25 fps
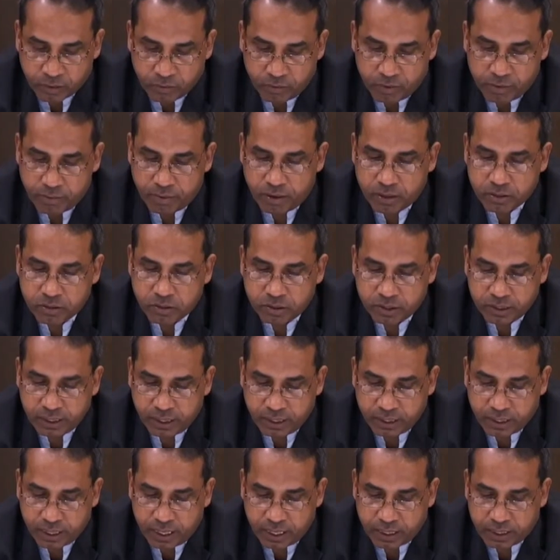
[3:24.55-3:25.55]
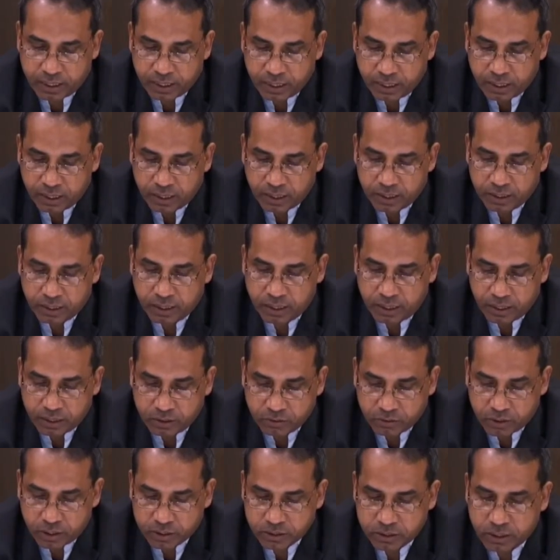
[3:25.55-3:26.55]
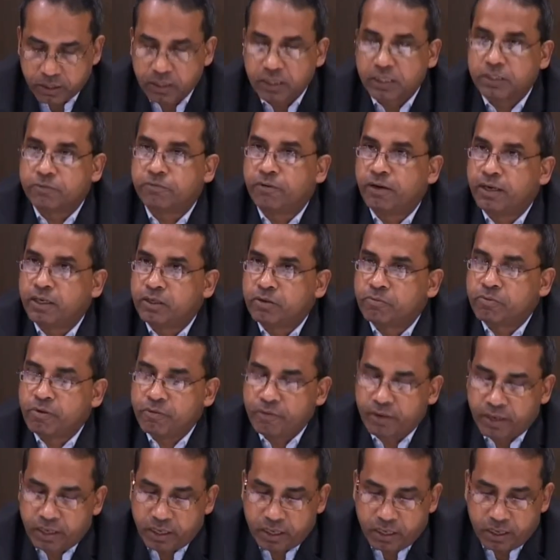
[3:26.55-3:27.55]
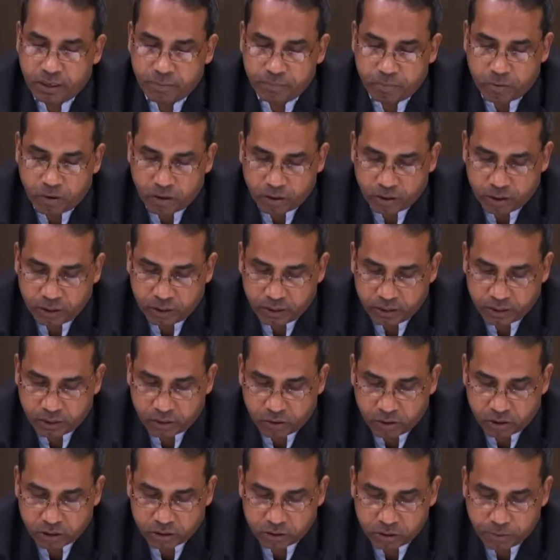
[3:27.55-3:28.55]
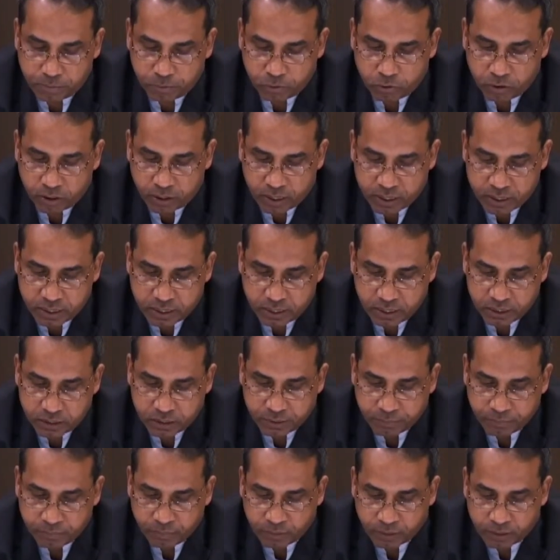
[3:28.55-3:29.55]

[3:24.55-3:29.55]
We have also seen that education is felt to be very important in the context of the poor countries,